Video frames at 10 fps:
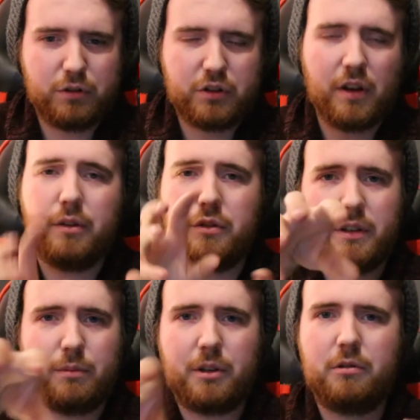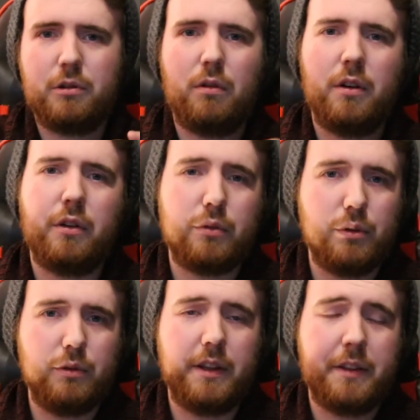tunnels that were crawling
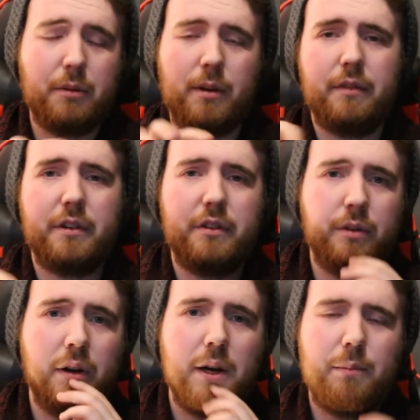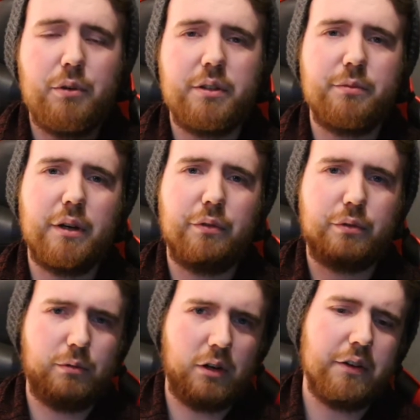through, that they were having to push themselves
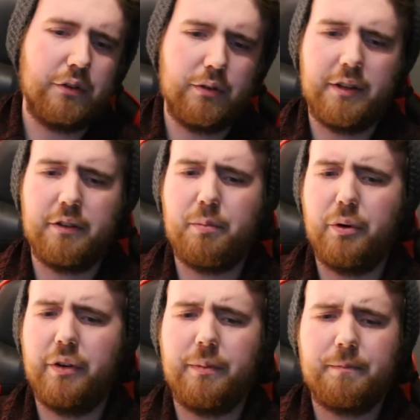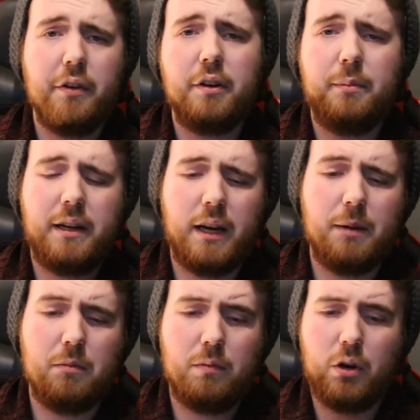through, got here at that point. The tunnel
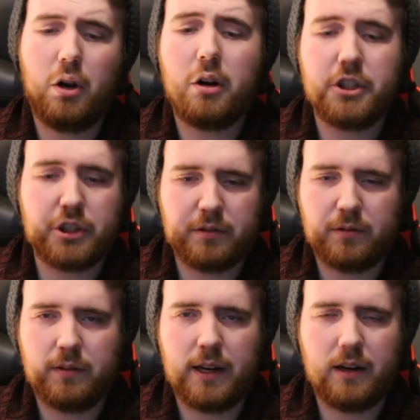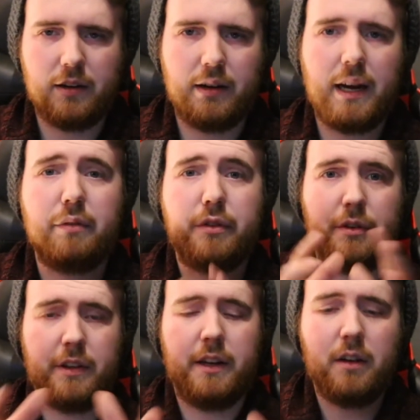became larger
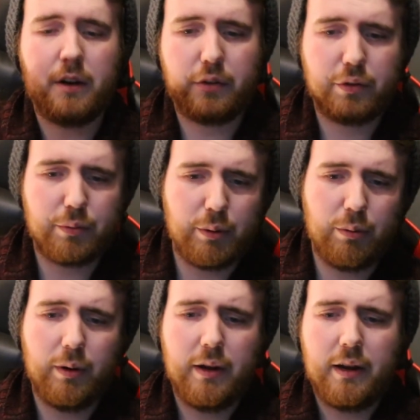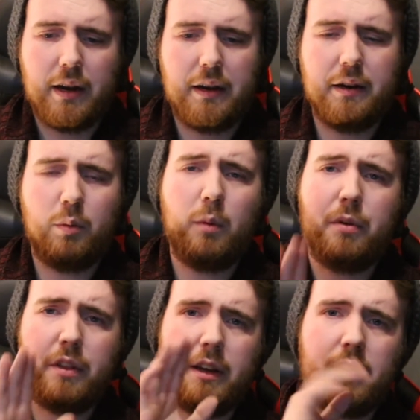after they got through, and at one
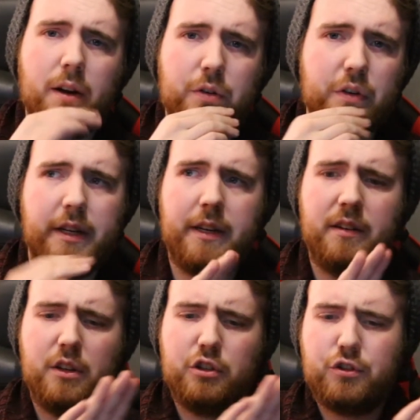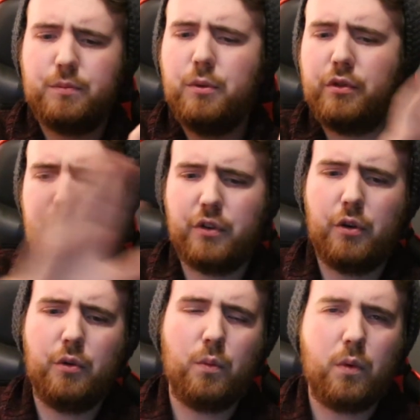point they encountered a smooth
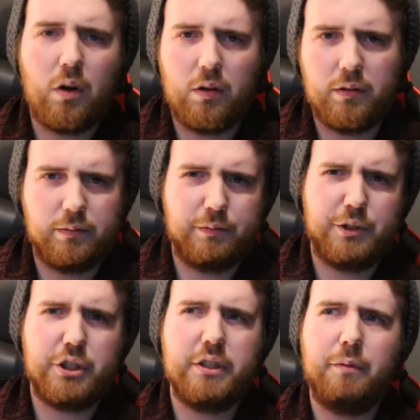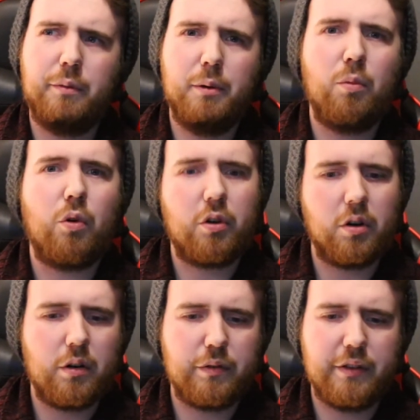stone wall, which seemed to be more
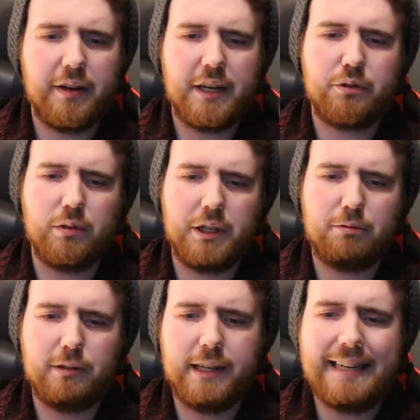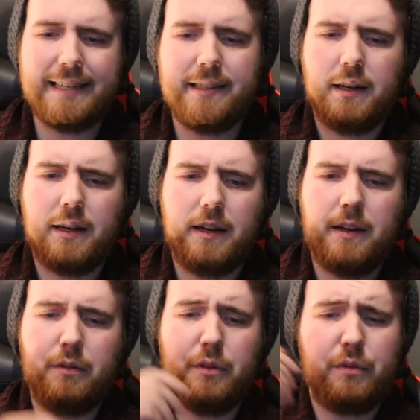carved than naturally created.
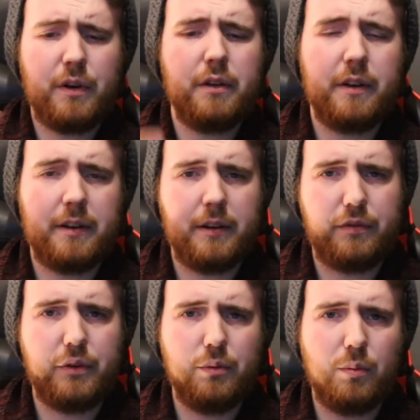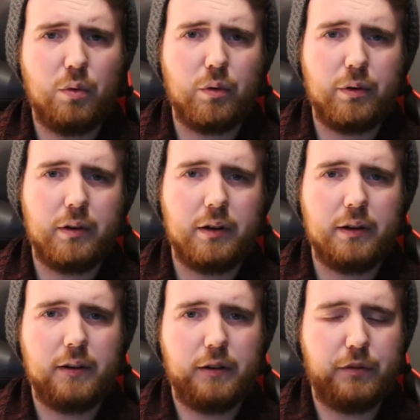And in front of it, a few more
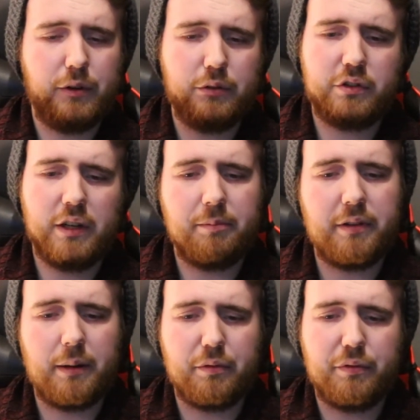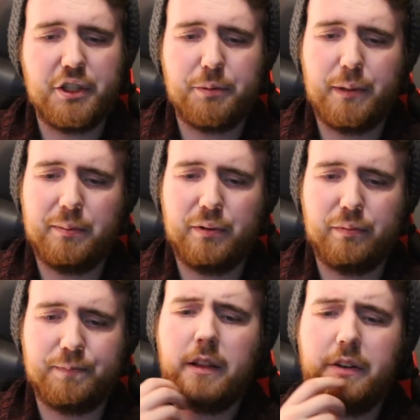of those same type of fish
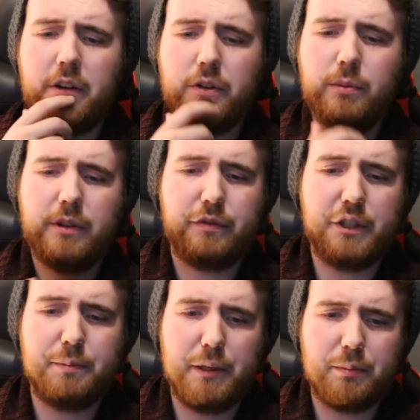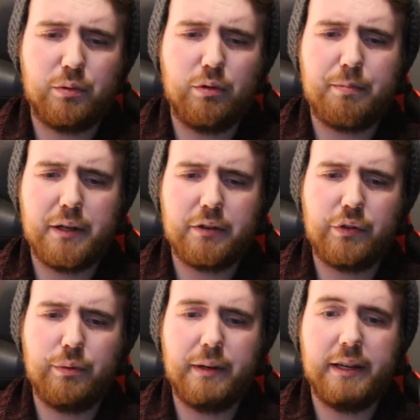people. They talked with the fish people, who appeared
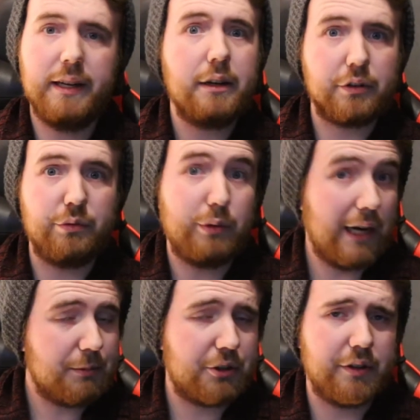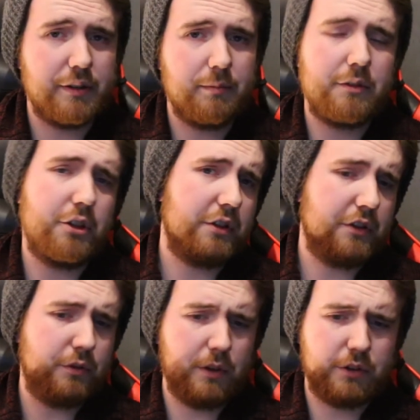to be eager to capture them, just
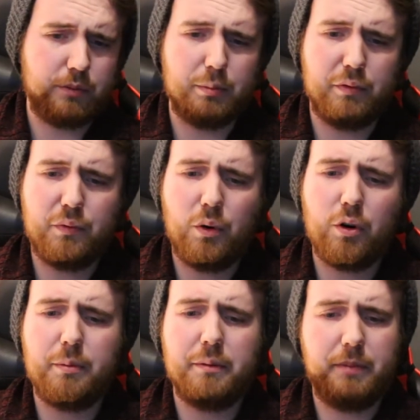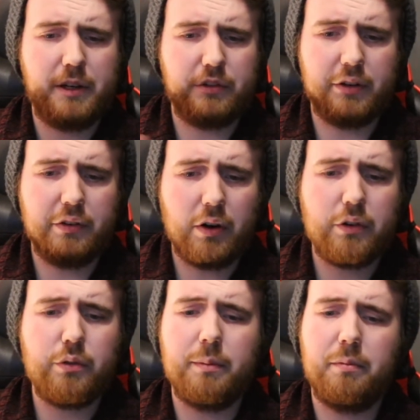as the ones were before, but because they
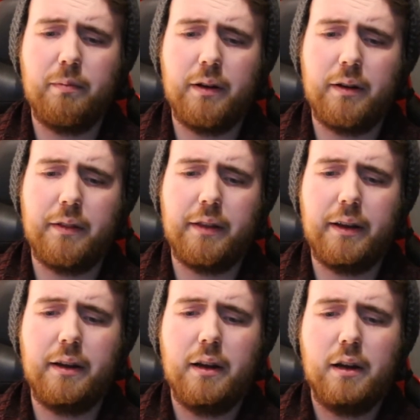talked to it, they